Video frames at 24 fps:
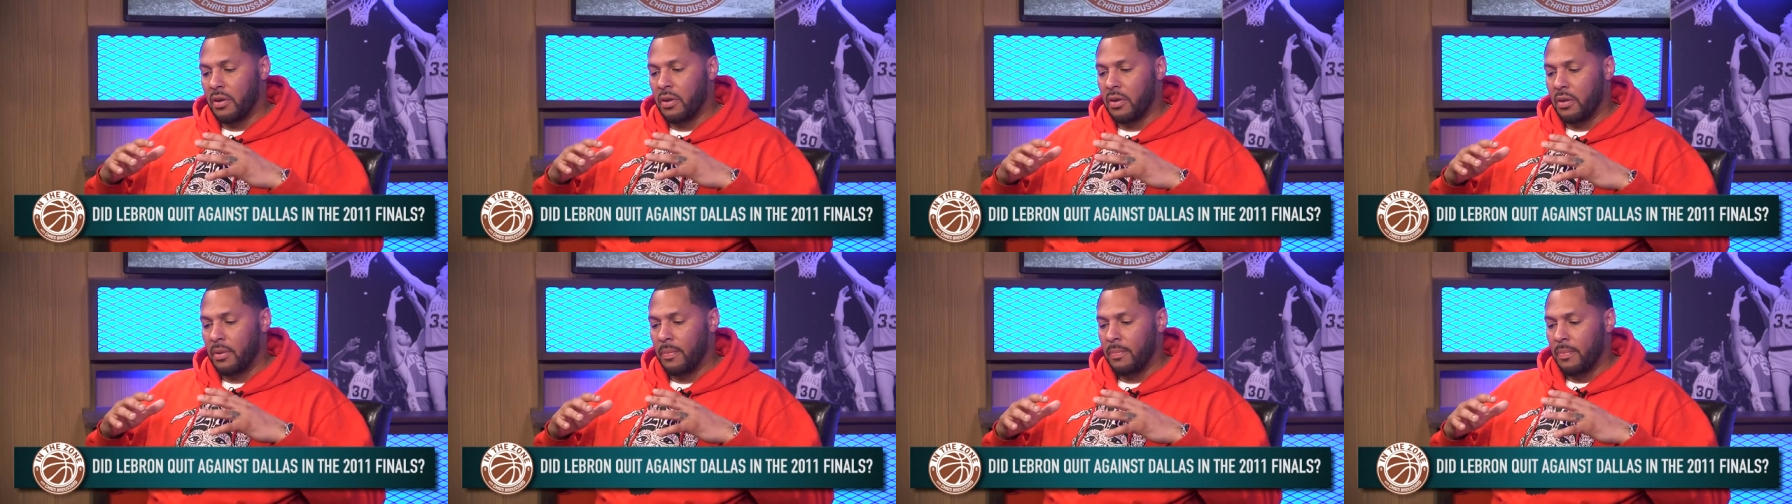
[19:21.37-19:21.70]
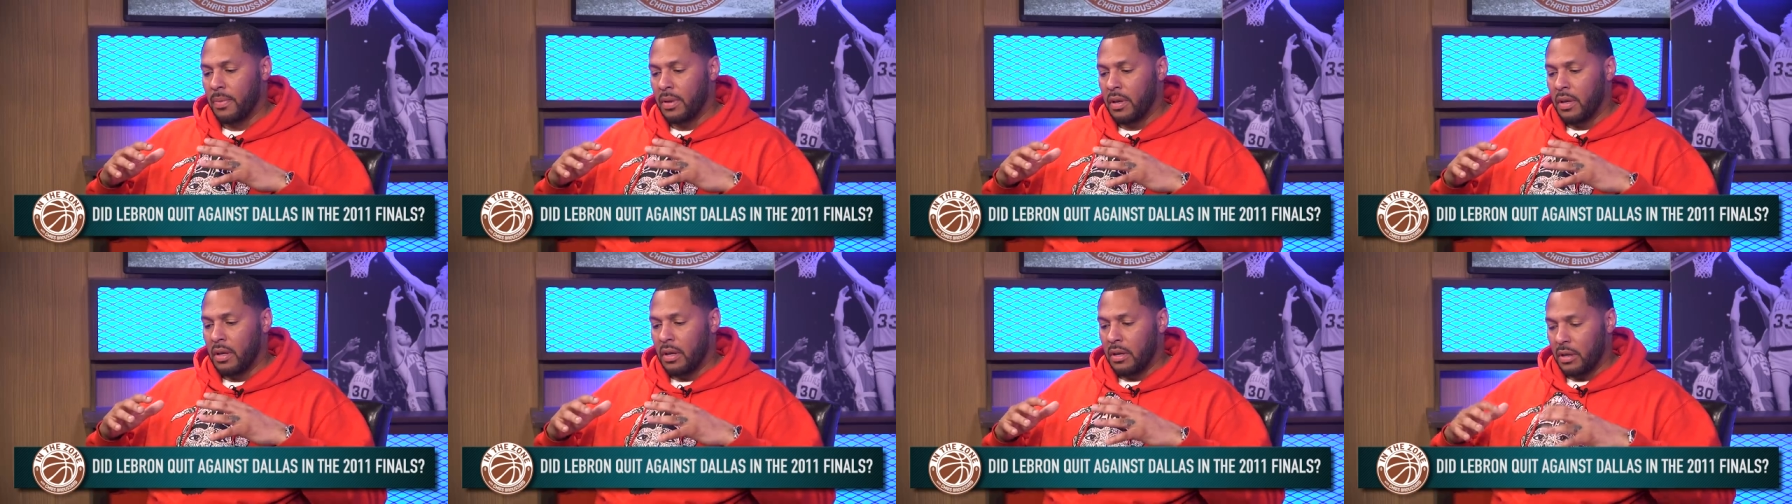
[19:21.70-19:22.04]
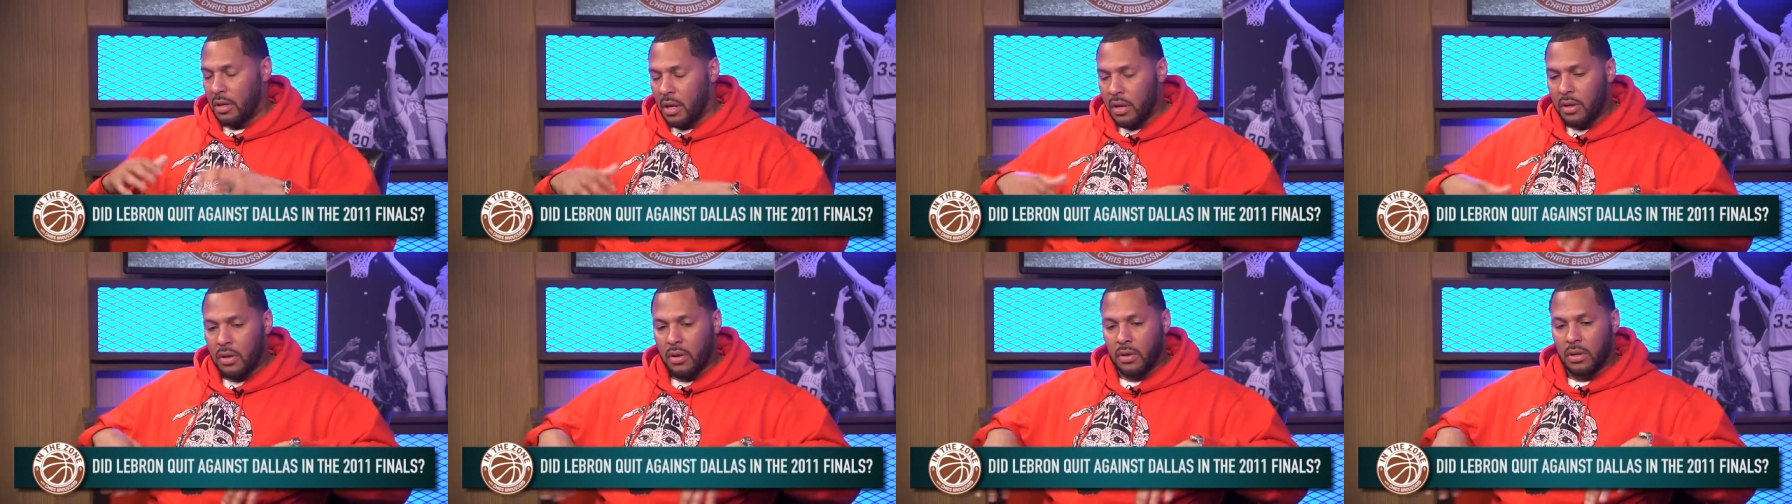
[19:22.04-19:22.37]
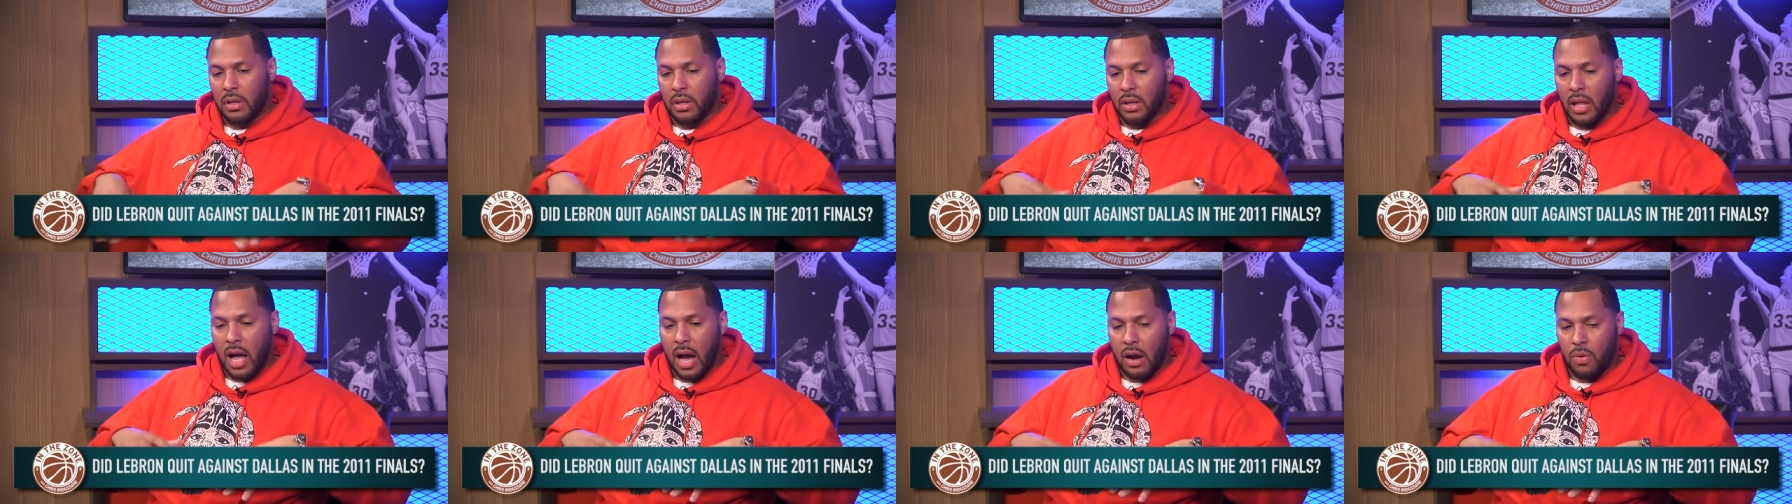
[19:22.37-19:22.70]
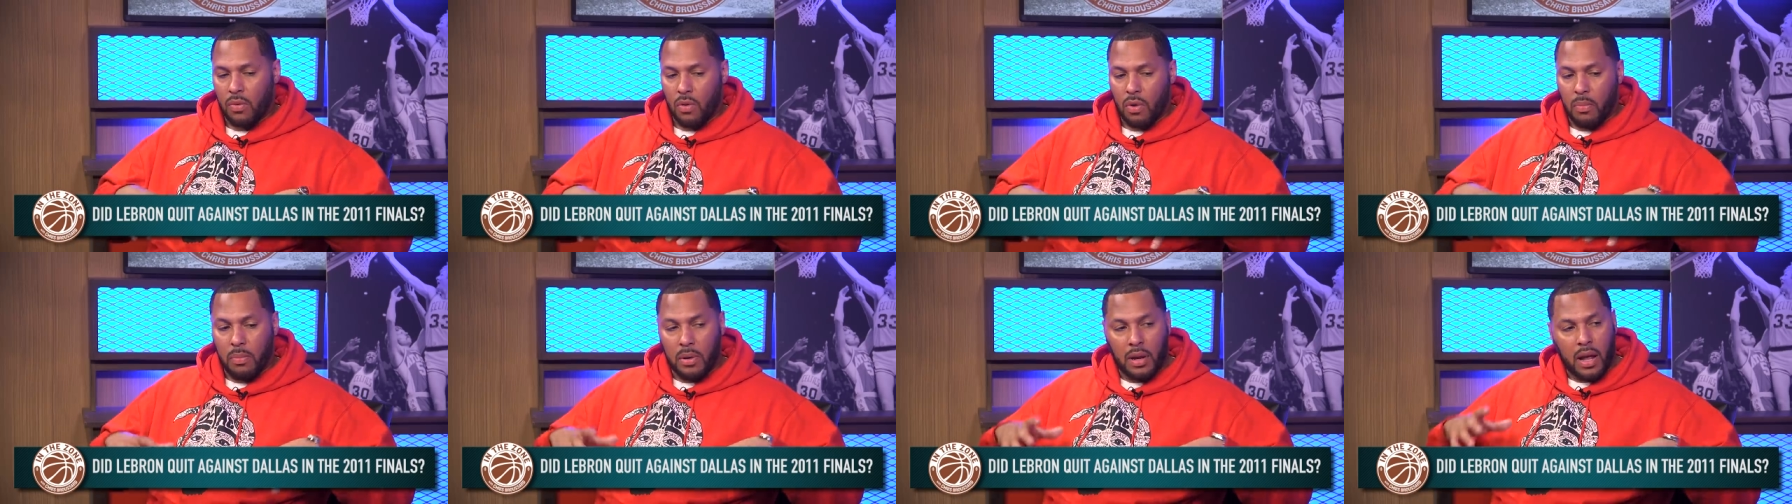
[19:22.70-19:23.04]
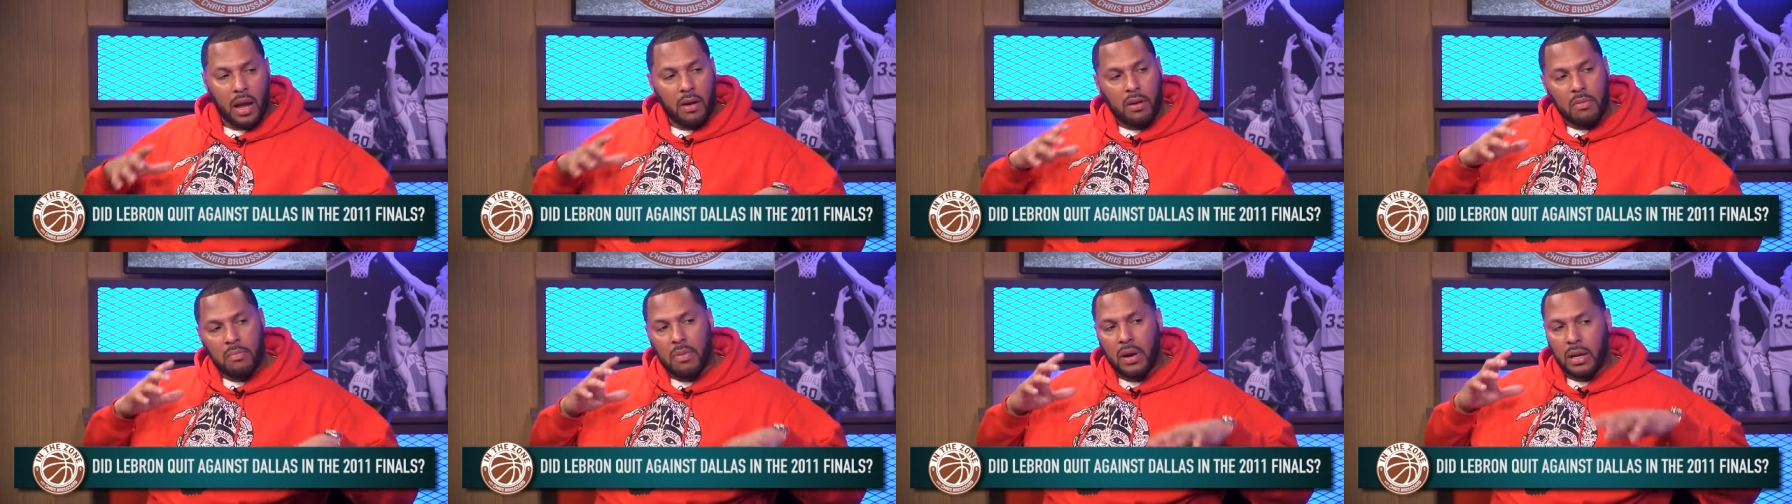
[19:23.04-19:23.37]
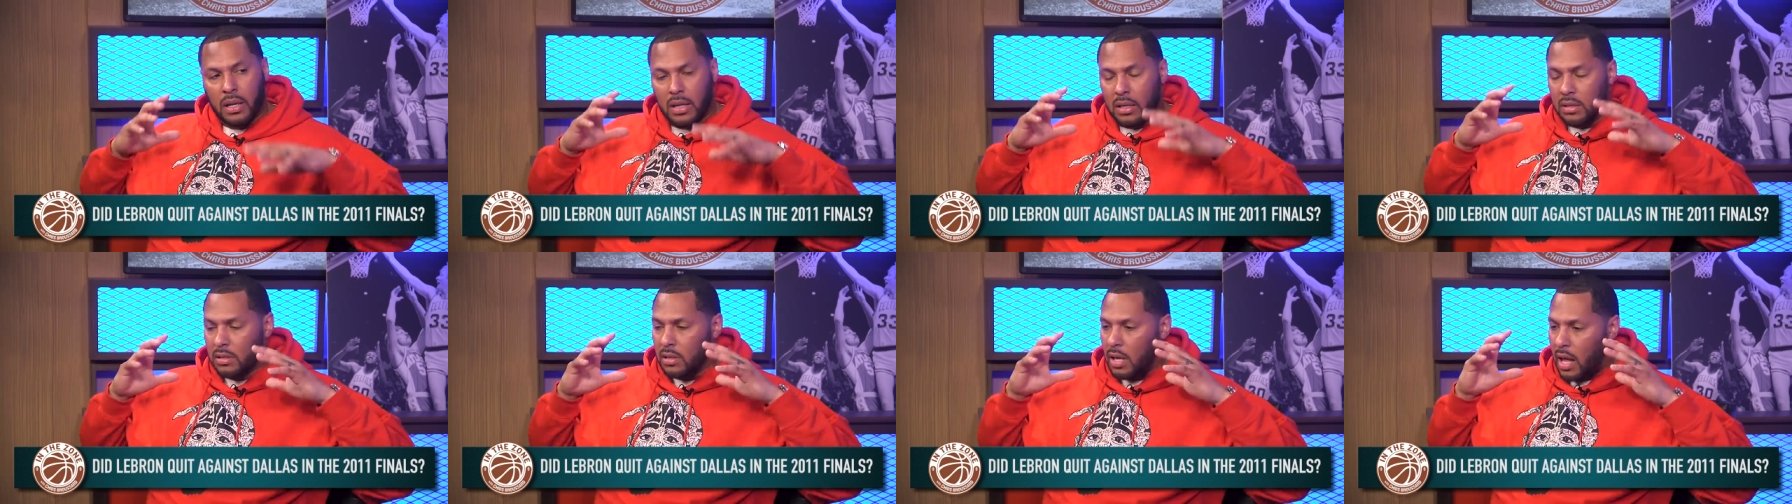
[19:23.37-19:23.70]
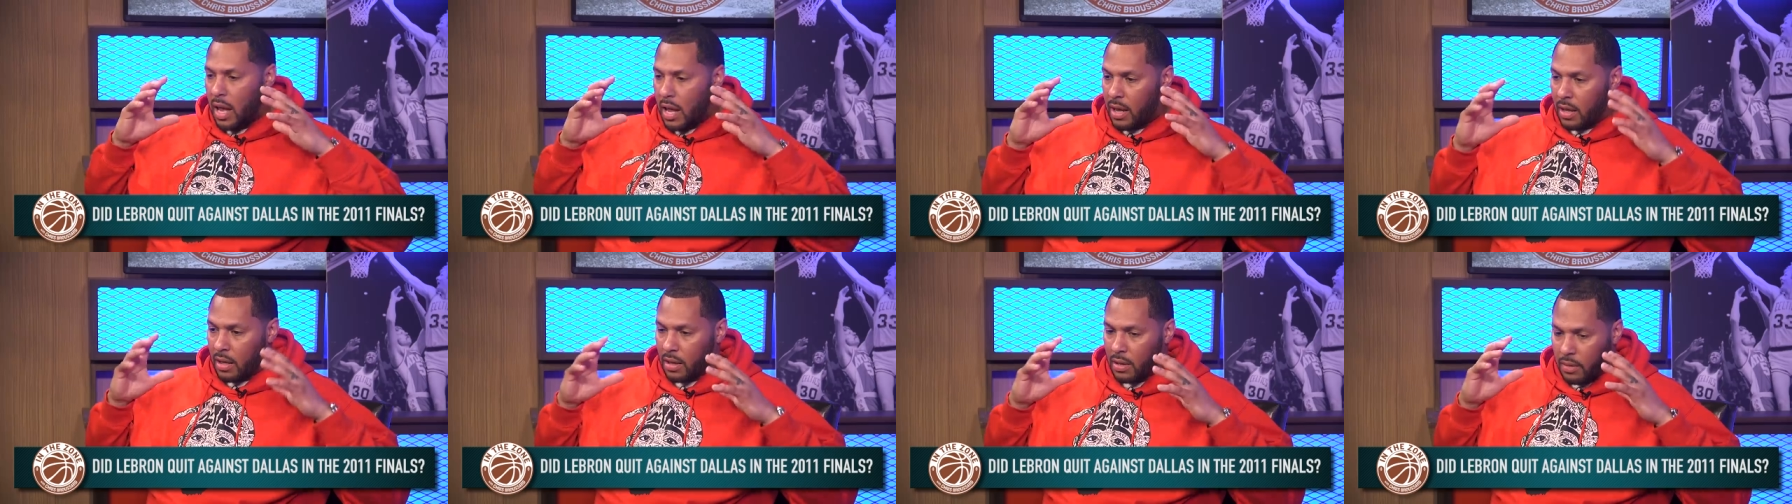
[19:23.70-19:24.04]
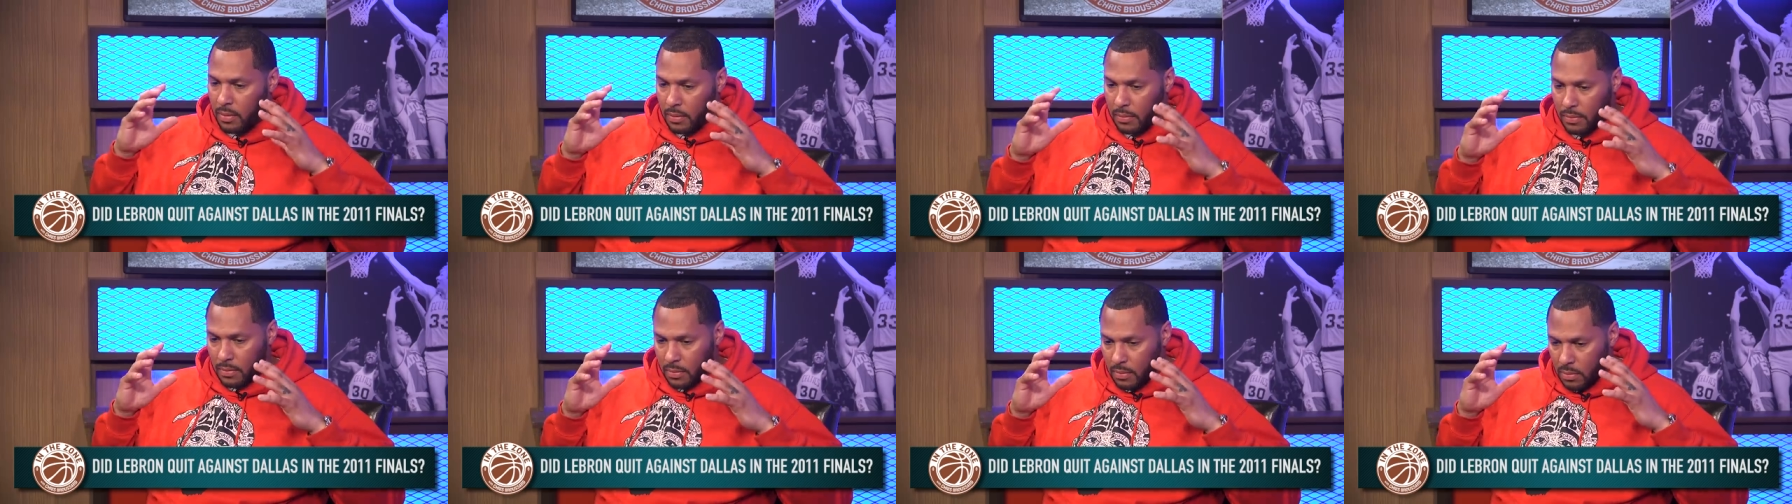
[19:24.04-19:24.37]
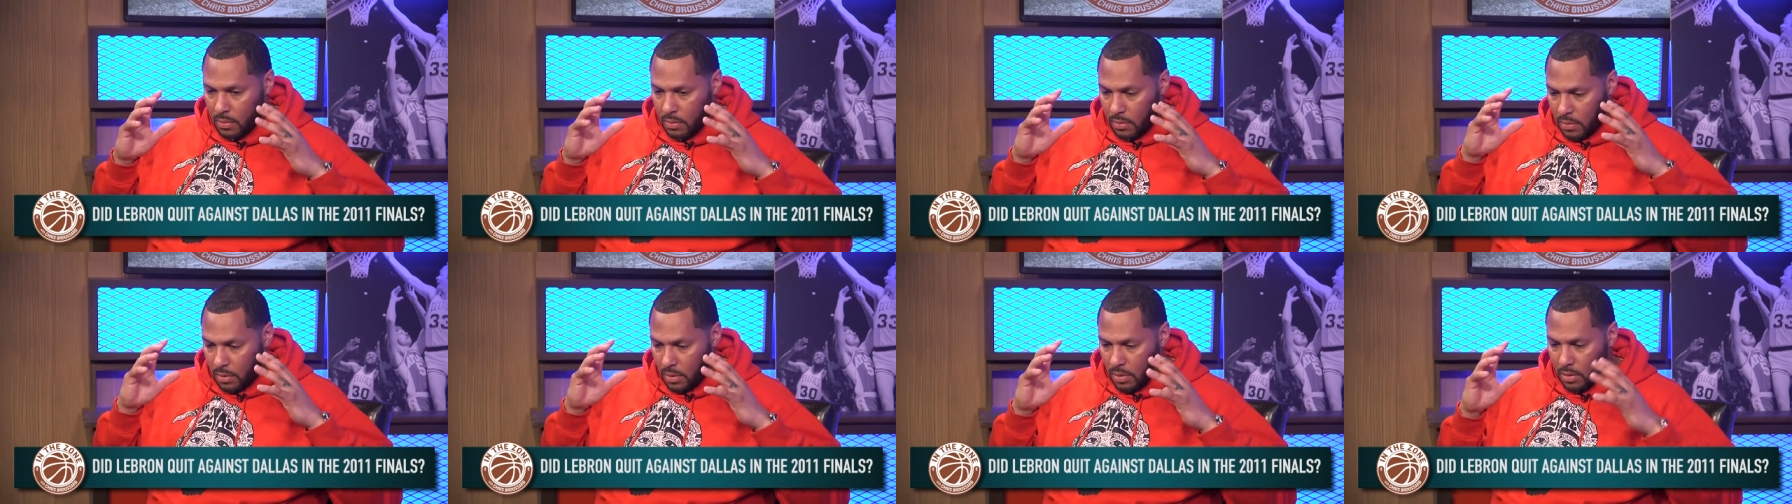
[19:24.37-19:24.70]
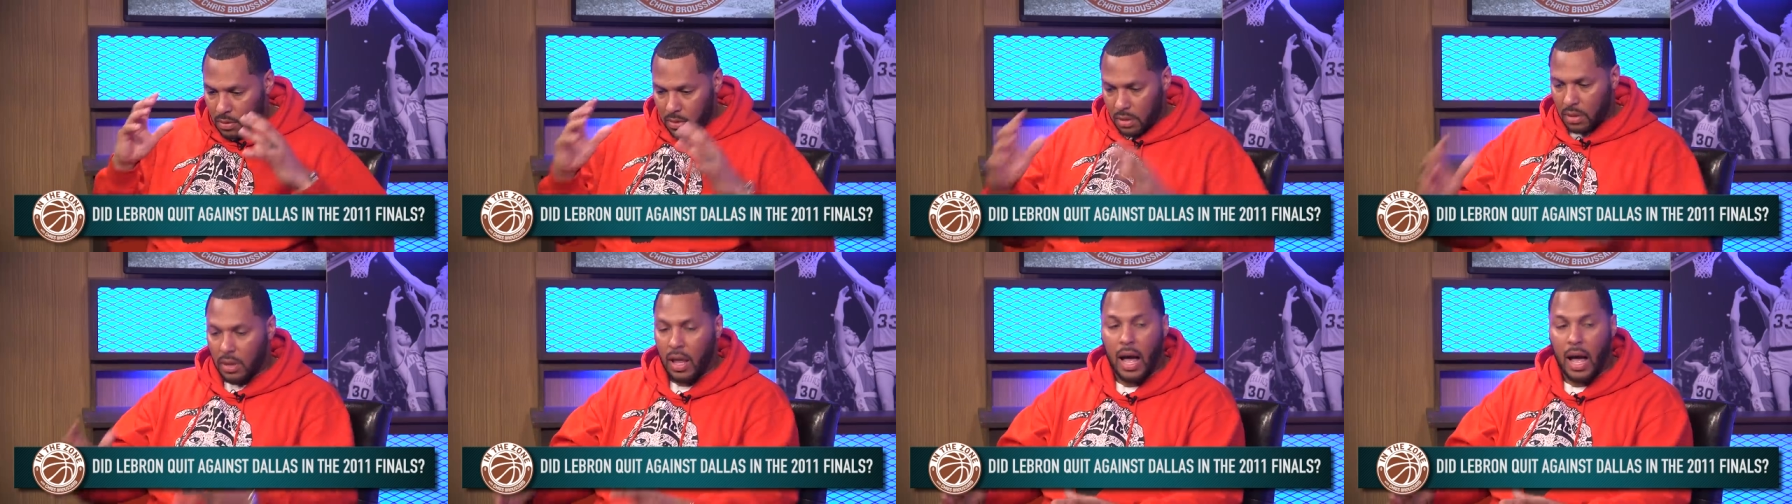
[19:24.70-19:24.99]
You're yeah, you're in the locker room, but everybody is like yeah okay.